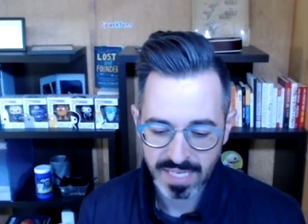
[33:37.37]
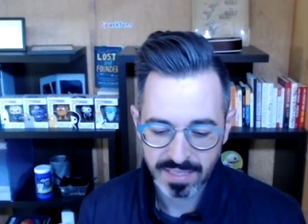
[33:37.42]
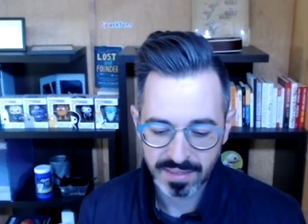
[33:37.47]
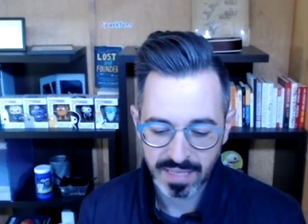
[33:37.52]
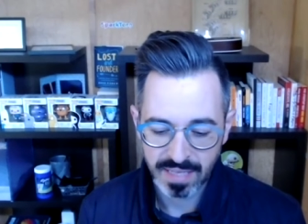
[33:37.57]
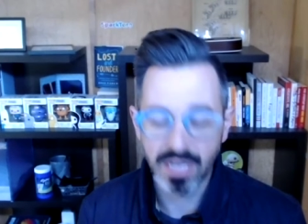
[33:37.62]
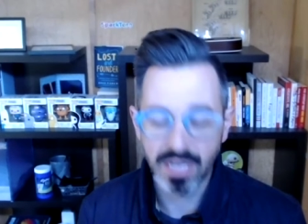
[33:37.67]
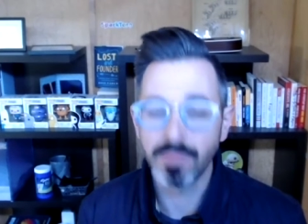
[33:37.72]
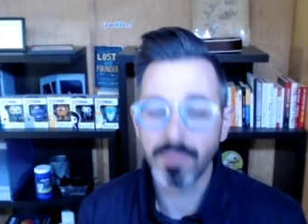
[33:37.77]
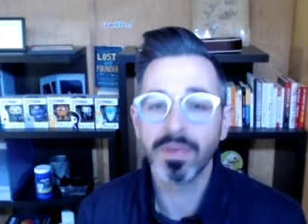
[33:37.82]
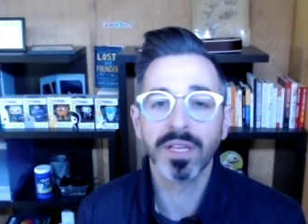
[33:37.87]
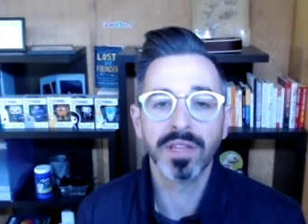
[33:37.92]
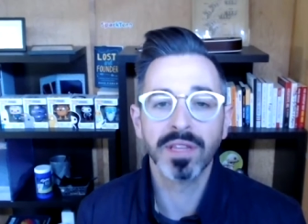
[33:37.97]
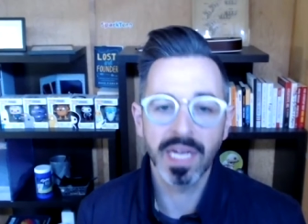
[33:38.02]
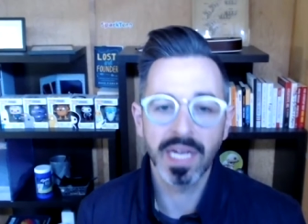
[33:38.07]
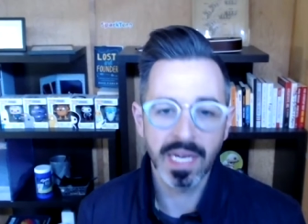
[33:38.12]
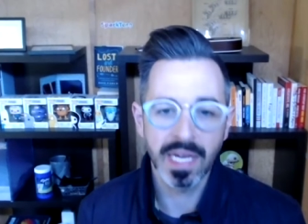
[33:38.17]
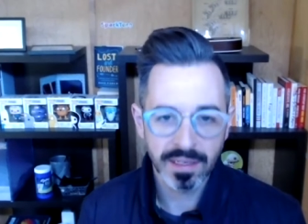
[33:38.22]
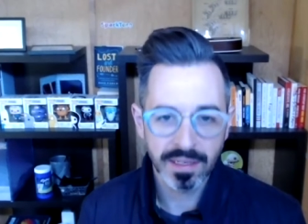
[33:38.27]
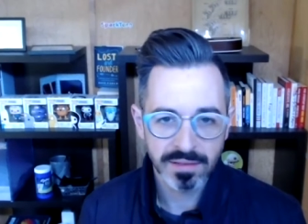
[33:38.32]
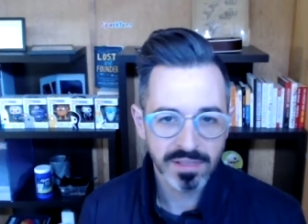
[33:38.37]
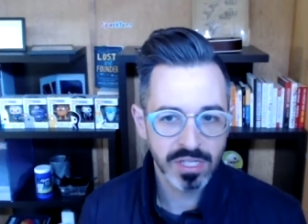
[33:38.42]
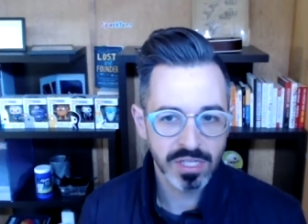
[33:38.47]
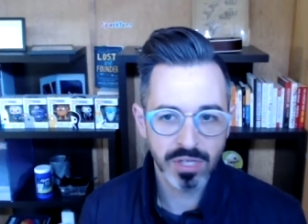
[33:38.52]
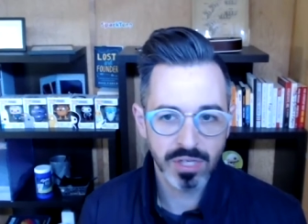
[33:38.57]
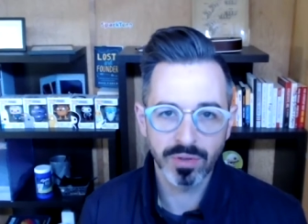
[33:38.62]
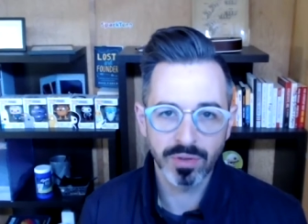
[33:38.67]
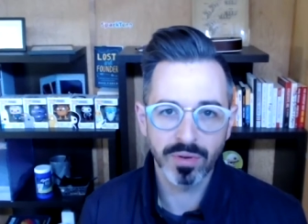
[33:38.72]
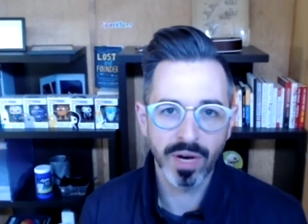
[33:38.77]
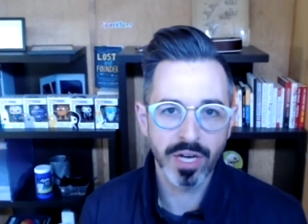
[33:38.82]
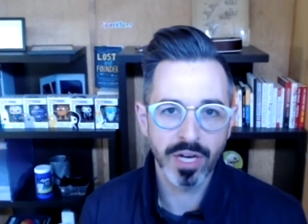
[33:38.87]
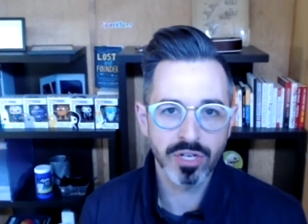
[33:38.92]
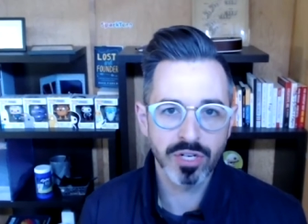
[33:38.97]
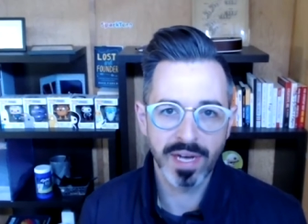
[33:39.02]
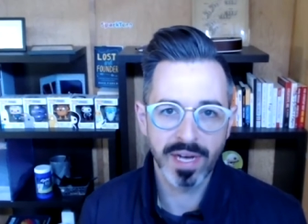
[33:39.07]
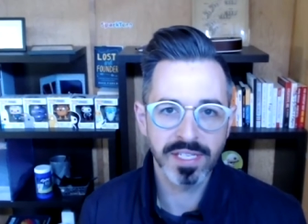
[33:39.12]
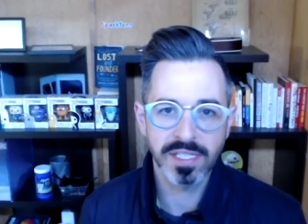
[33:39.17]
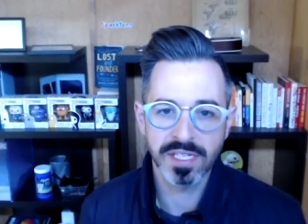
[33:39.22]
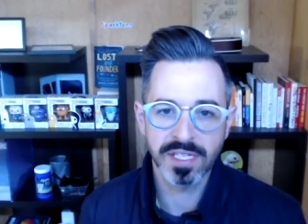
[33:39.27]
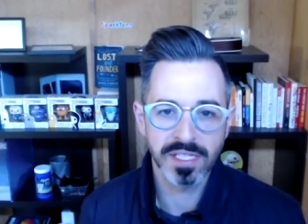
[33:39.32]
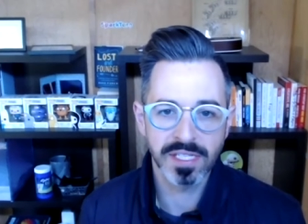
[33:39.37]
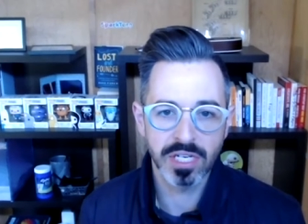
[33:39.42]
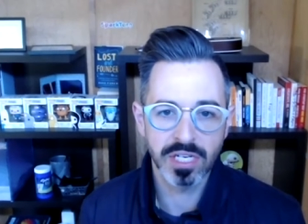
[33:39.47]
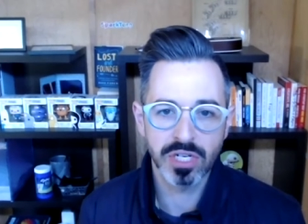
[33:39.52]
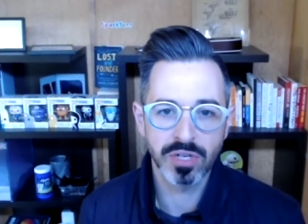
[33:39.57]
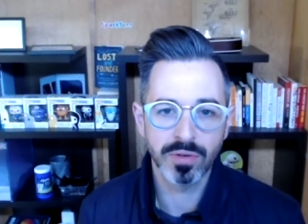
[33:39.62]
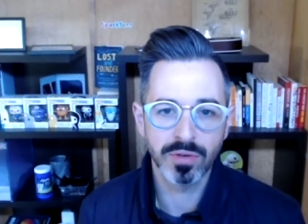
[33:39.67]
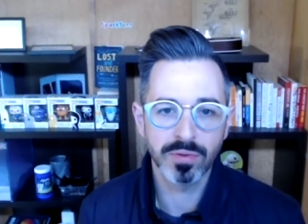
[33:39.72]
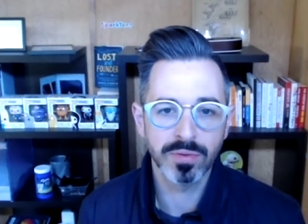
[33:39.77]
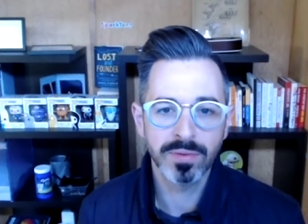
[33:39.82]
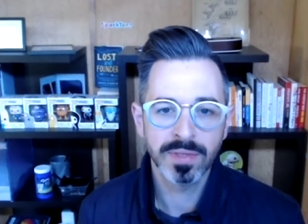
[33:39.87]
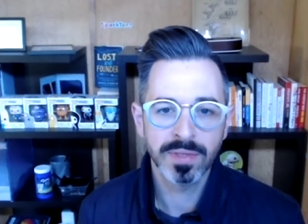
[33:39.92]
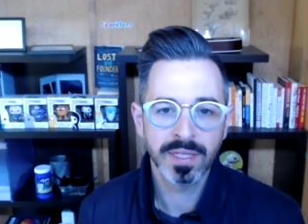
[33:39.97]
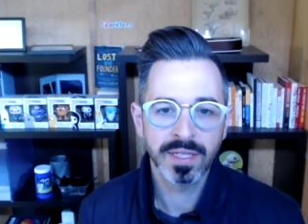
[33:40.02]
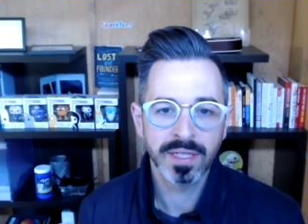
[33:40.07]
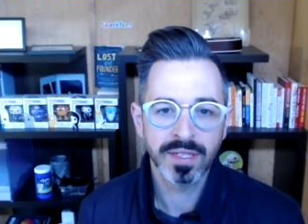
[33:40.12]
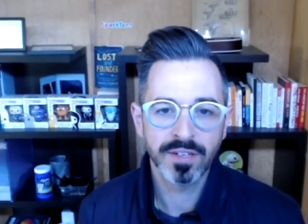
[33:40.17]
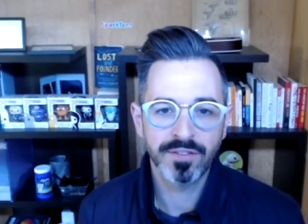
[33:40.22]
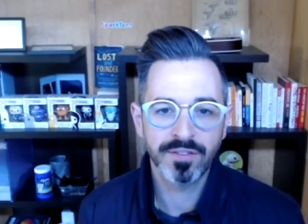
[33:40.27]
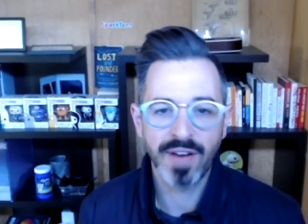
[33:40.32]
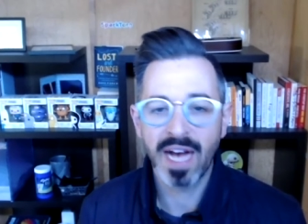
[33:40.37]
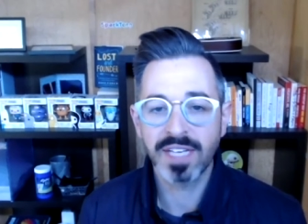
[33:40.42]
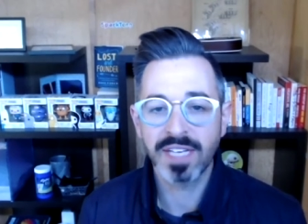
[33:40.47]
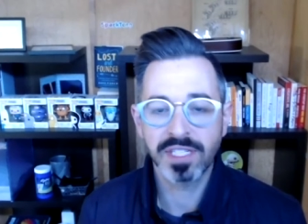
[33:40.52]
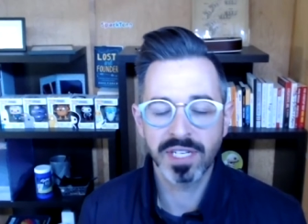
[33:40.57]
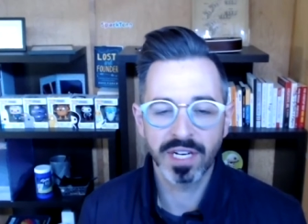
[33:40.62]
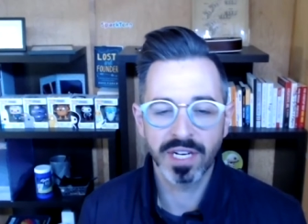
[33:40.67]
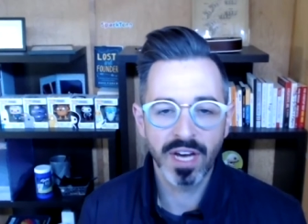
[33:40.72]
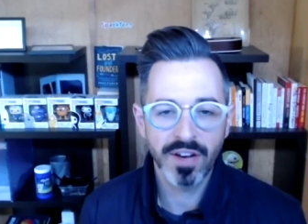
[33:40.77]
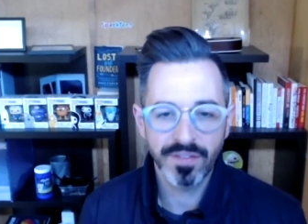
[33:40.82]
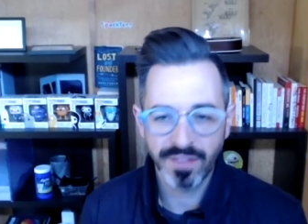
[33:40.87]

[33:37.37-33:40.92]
inability to address this issue fast enough.